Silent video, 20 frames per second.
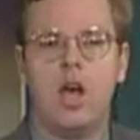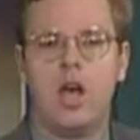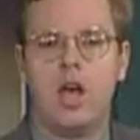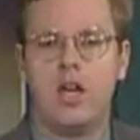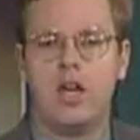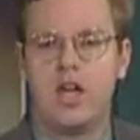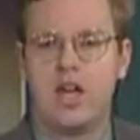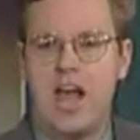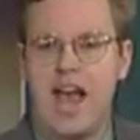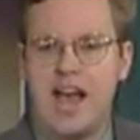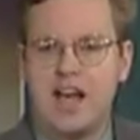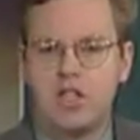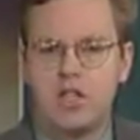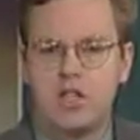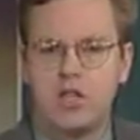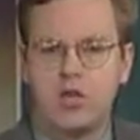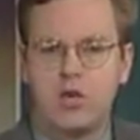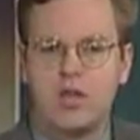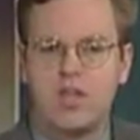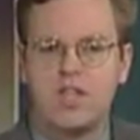and enact
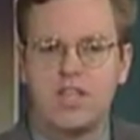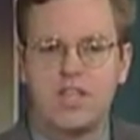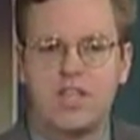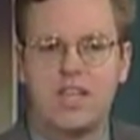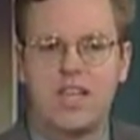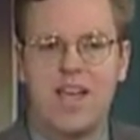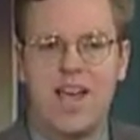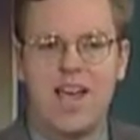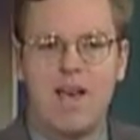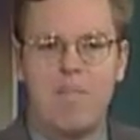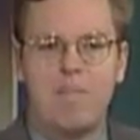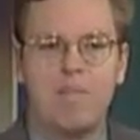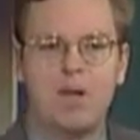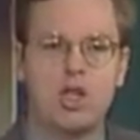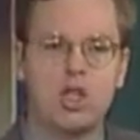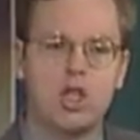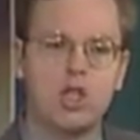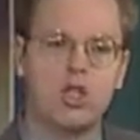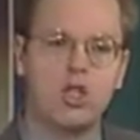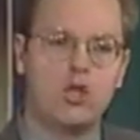increasingly
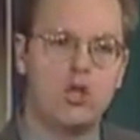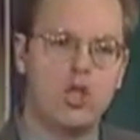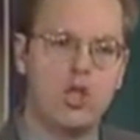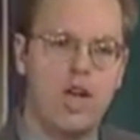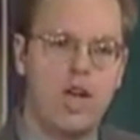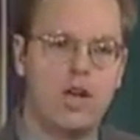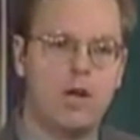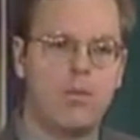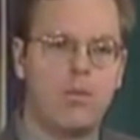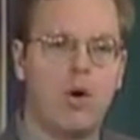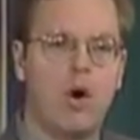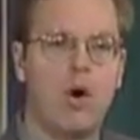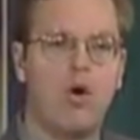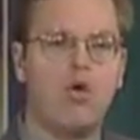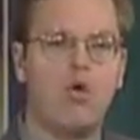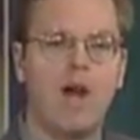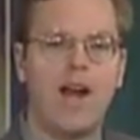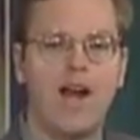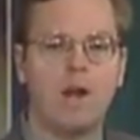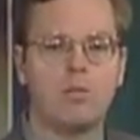ambitious eugenic
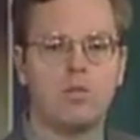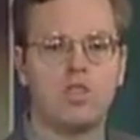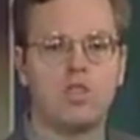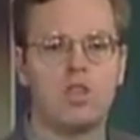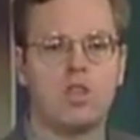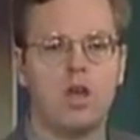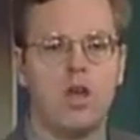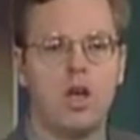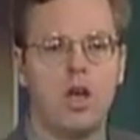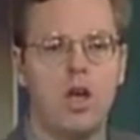programs.